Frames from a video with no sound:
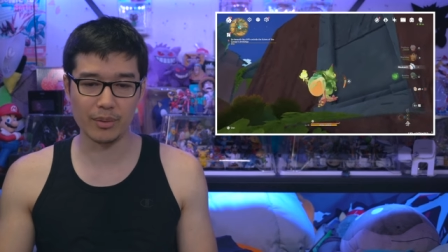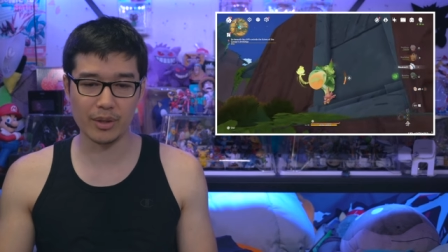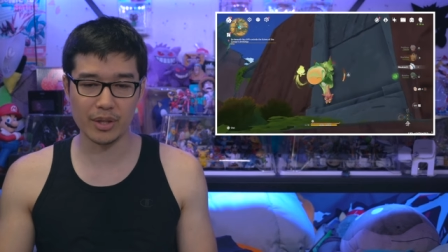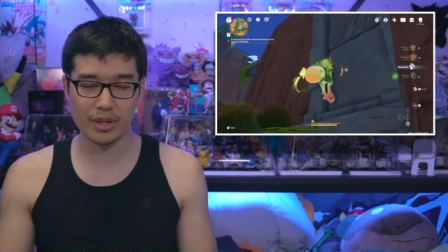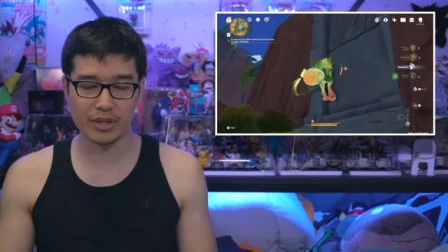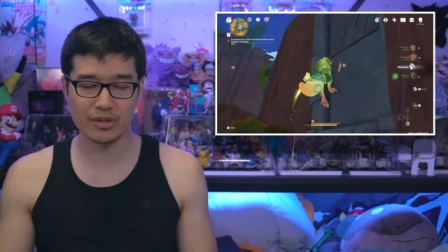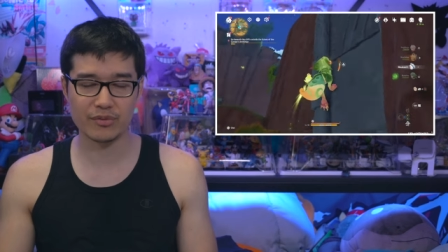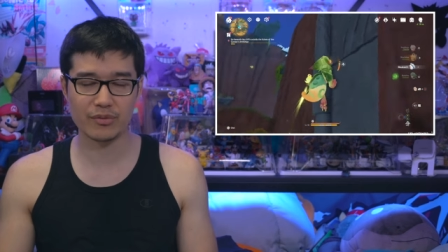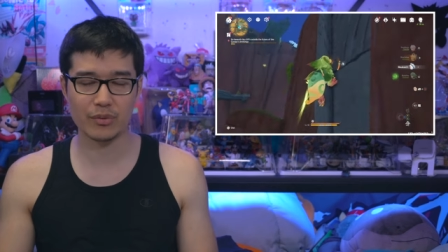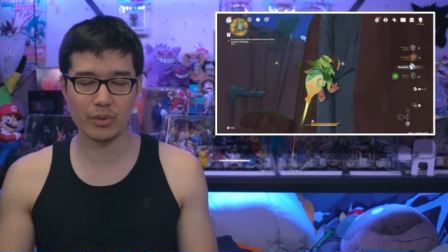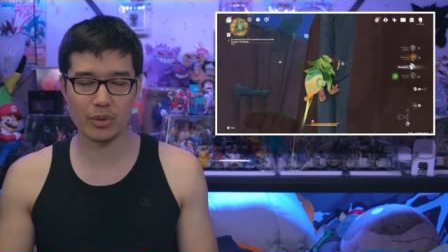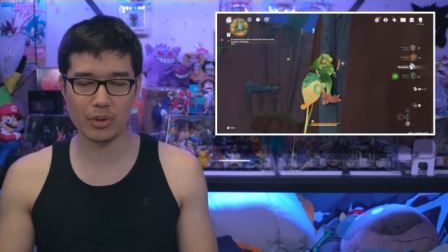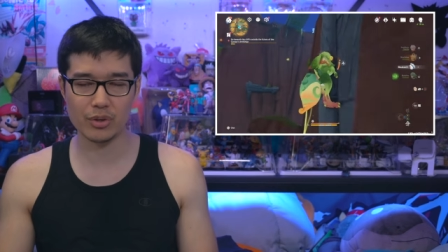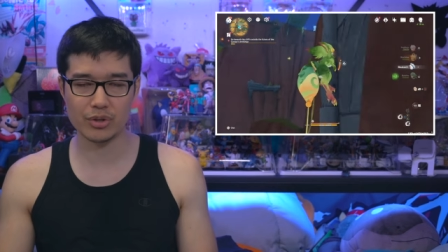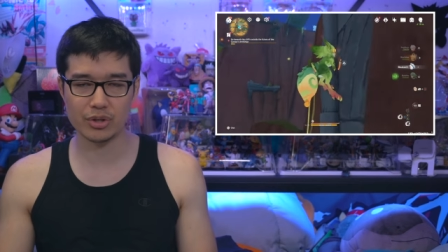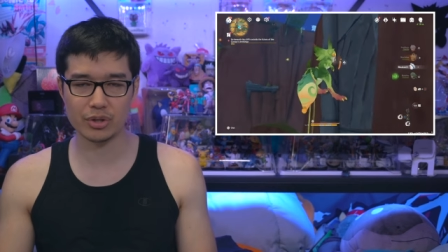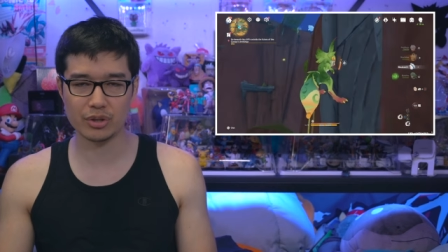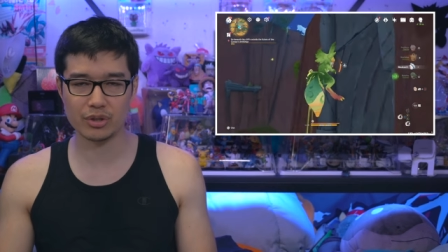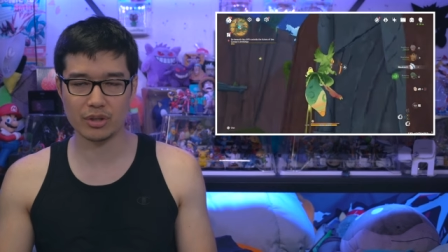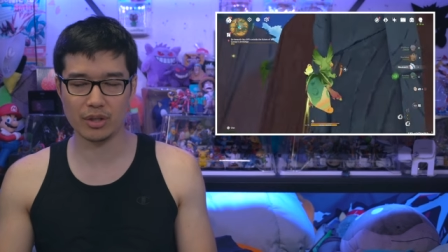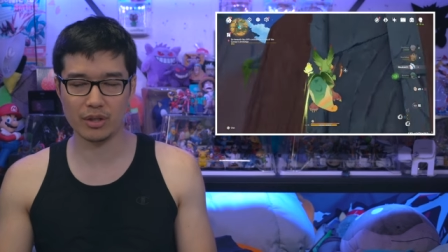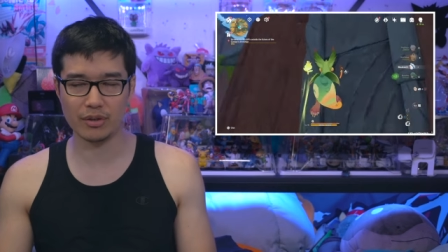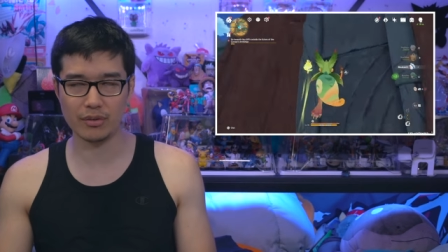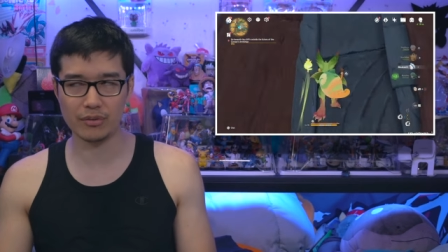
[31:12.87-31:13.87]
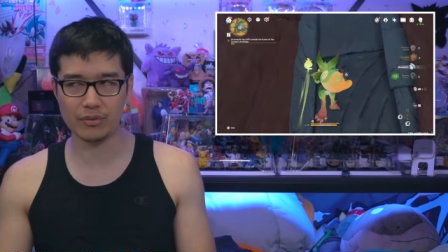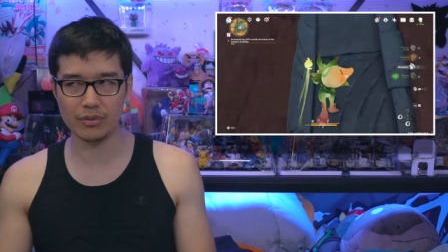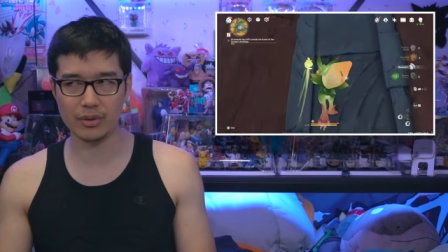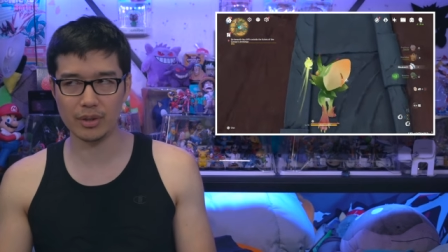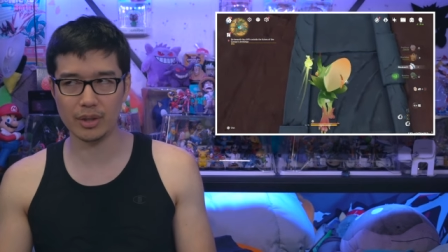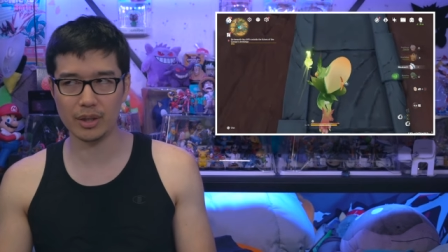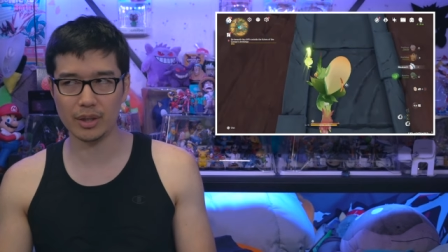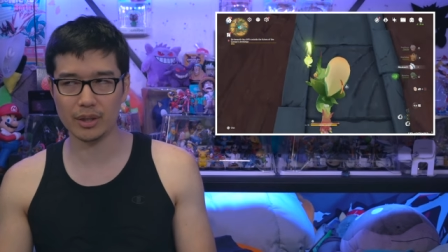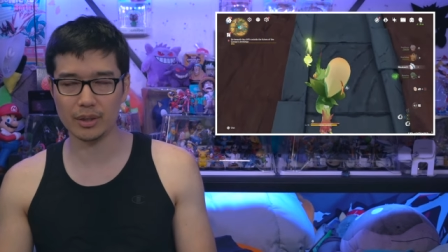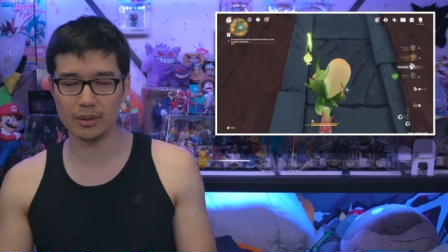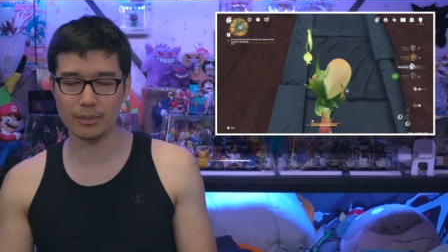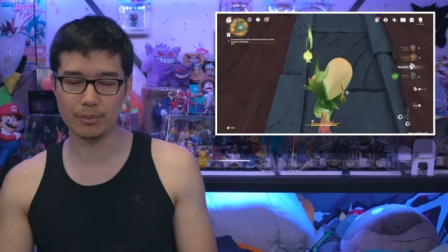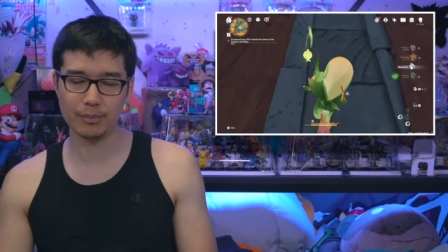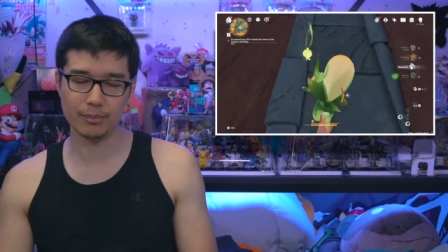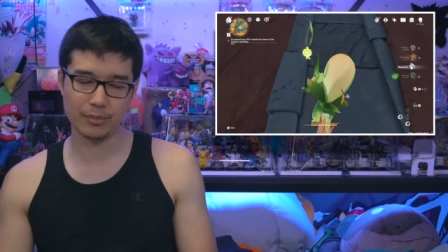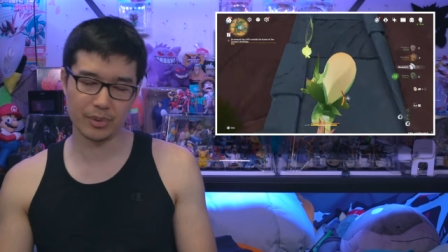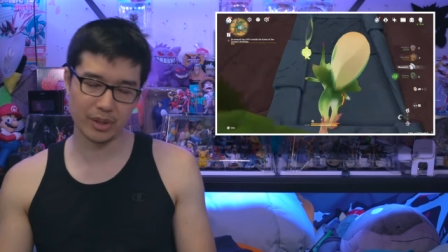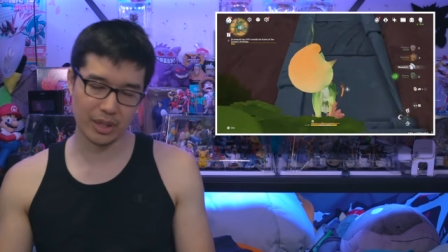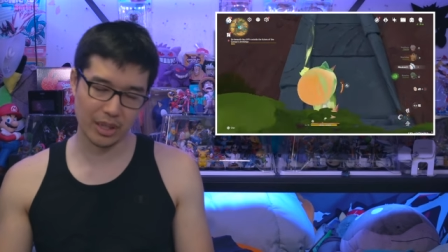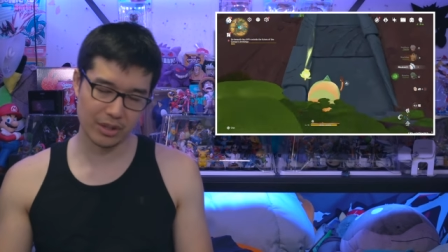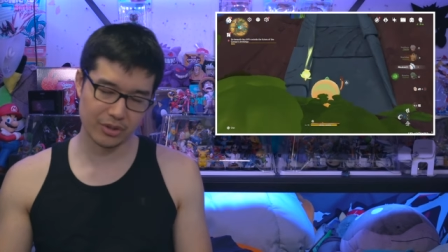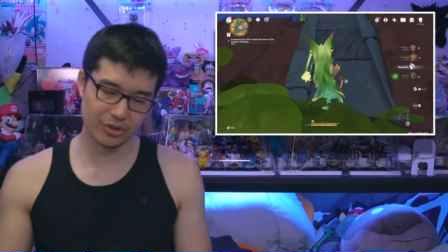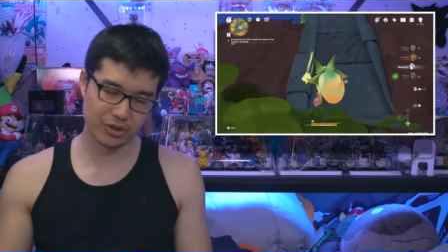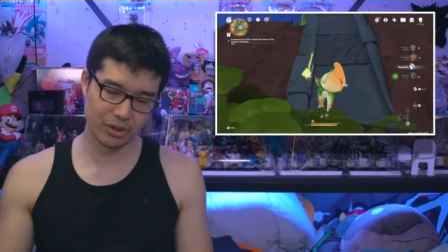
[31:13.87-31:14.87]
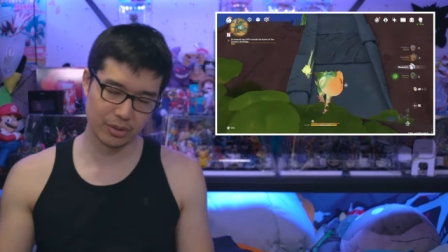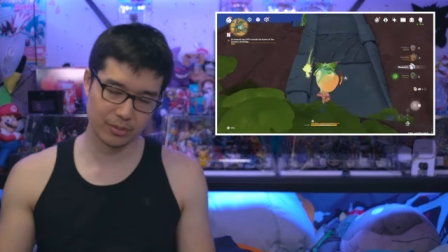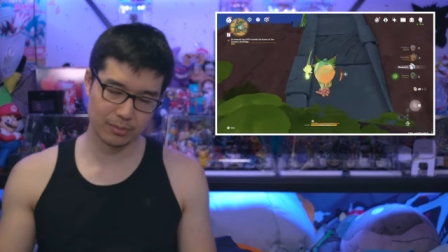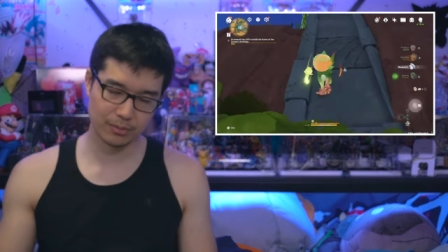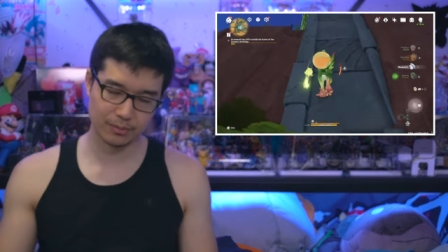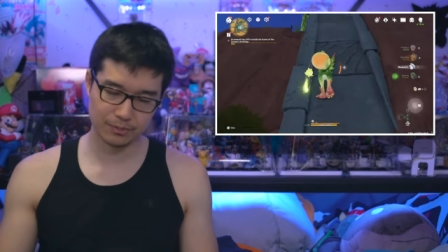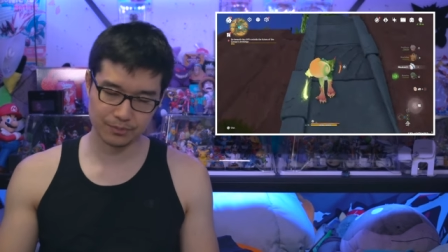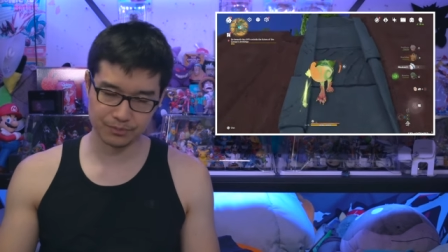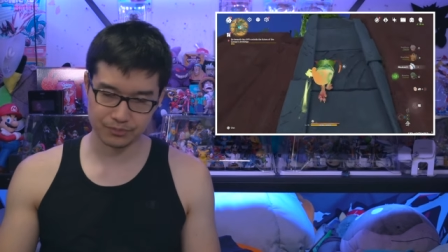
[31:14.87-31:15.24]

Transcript: this version of um, Genshin.